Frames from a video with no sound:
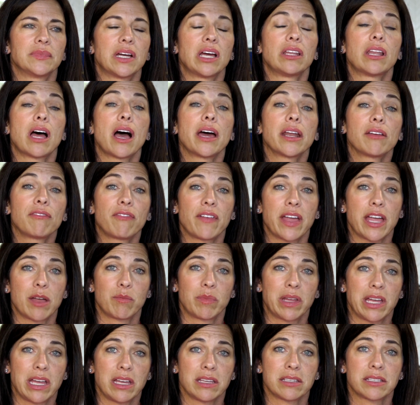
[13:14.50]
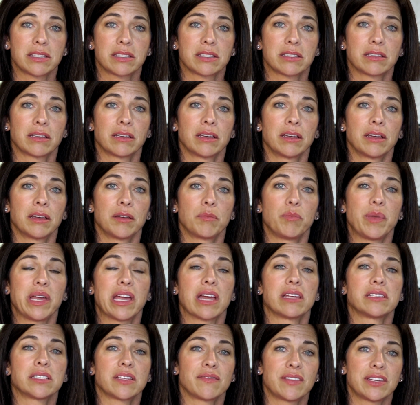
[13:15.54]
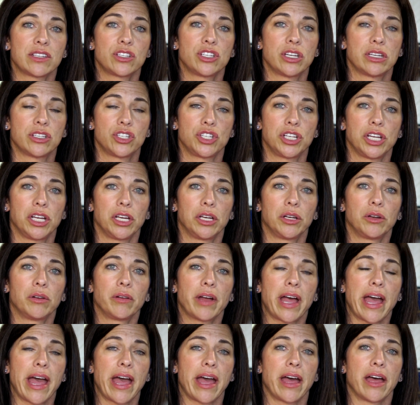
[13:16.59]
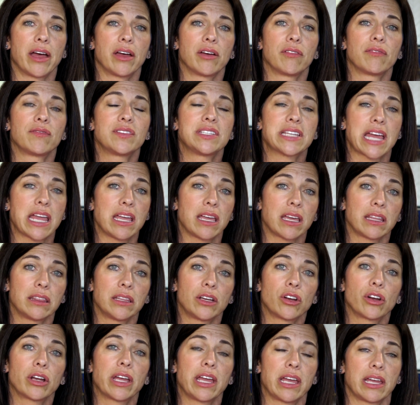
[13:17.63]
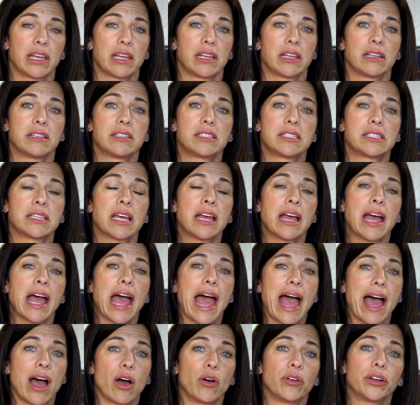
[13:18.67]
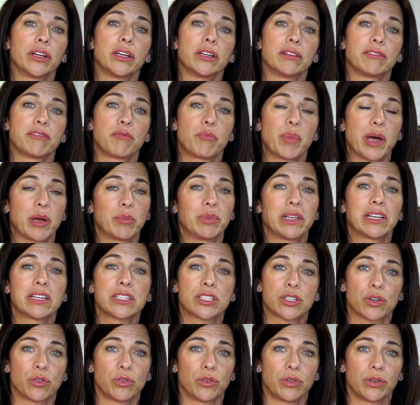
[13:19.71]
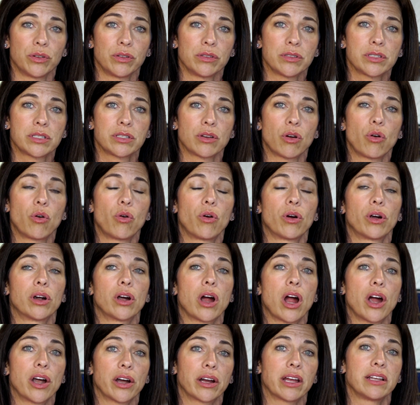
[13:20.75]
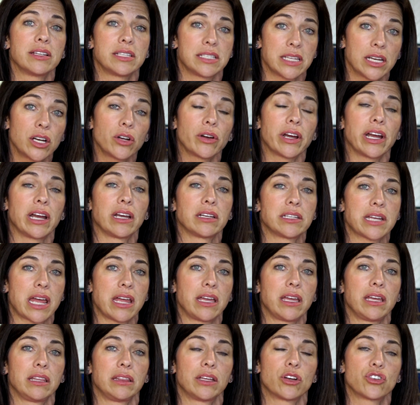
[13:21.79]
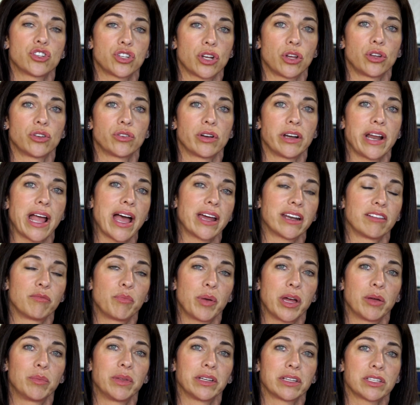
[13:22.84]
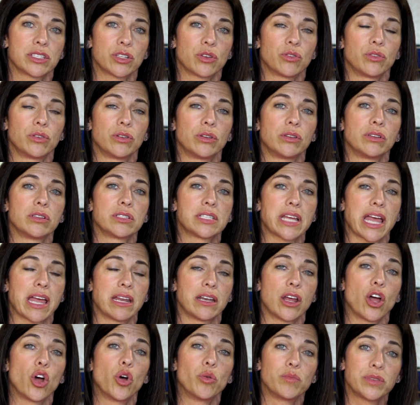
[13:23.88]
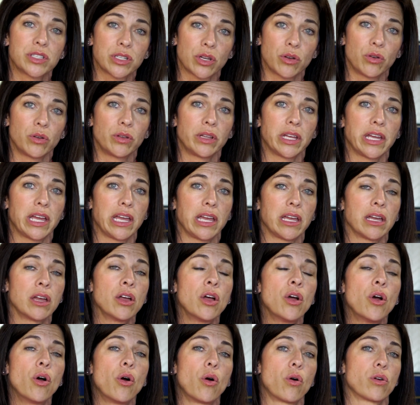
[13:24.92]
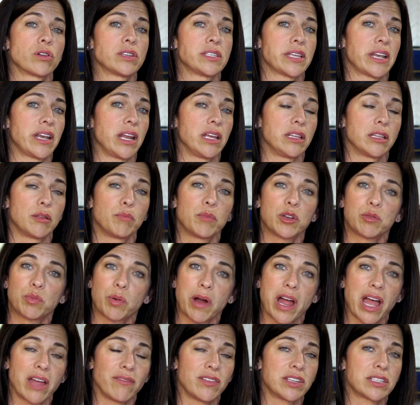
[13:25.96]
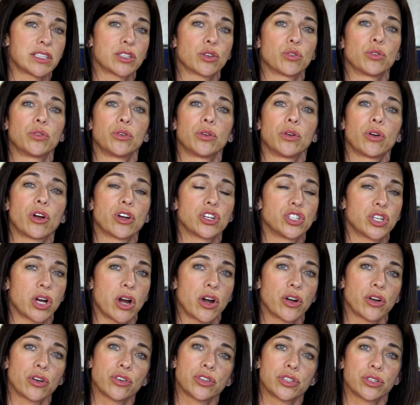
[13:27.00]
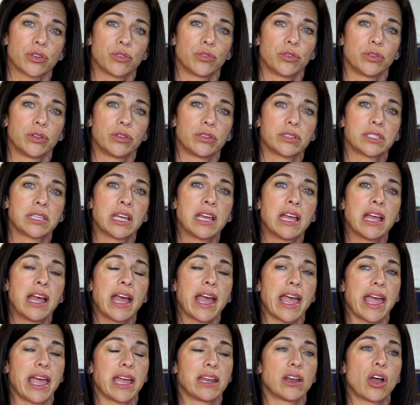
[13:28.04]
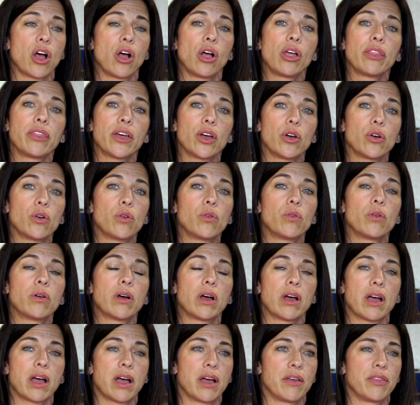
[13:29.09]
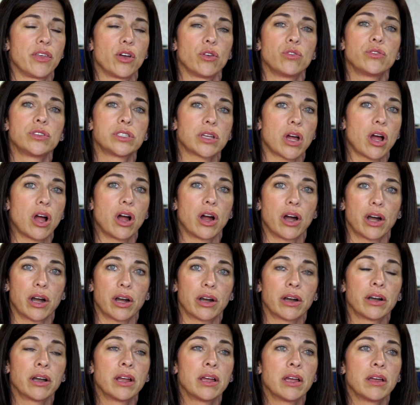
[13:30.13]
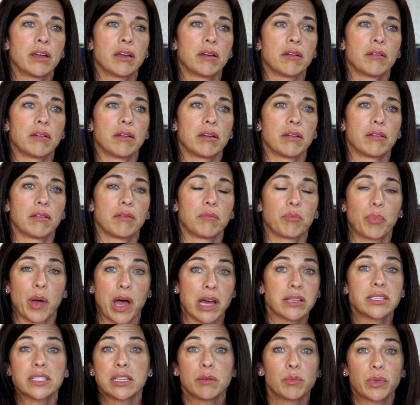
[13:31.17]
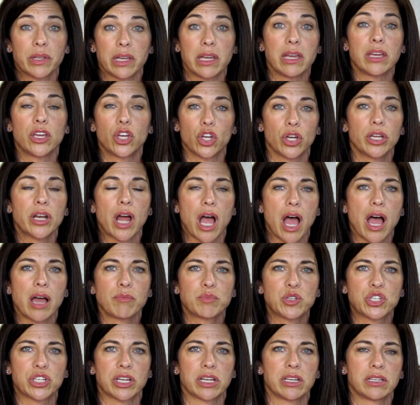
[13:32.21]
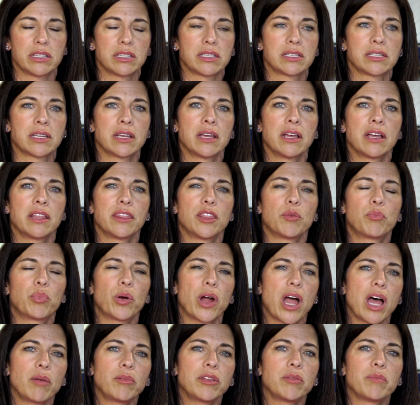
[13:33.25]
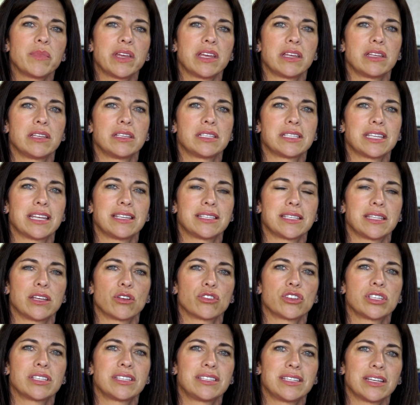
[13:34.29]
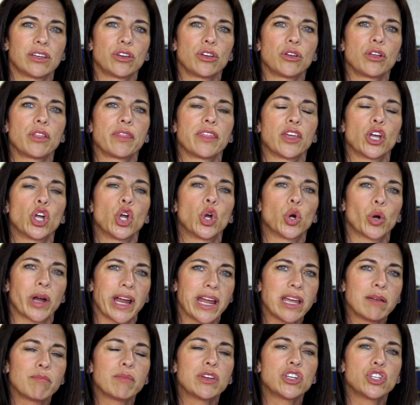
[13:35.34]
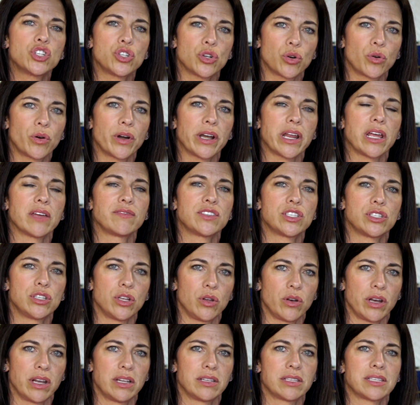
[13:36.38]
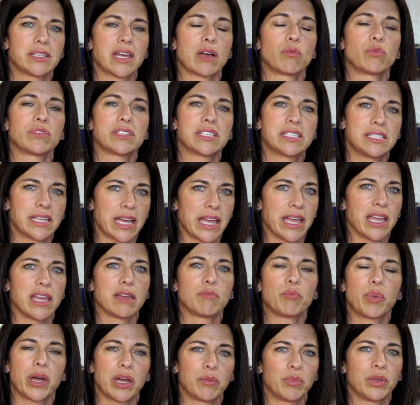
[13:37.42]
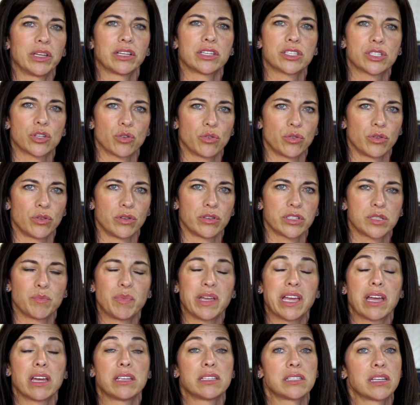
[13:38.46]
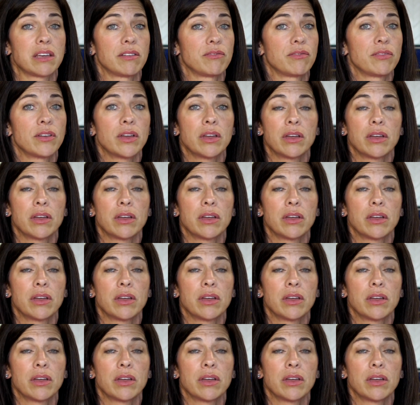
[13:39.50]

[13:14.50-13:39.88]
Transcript: A lot of families, because of this issue, have taken their kids out of public schools or are considering taking their children out of public schools and homeschooling or sending them to private school or charter schools. And although those are possibly good options, the problem is there's still the great majority of students that will stay in public schools because of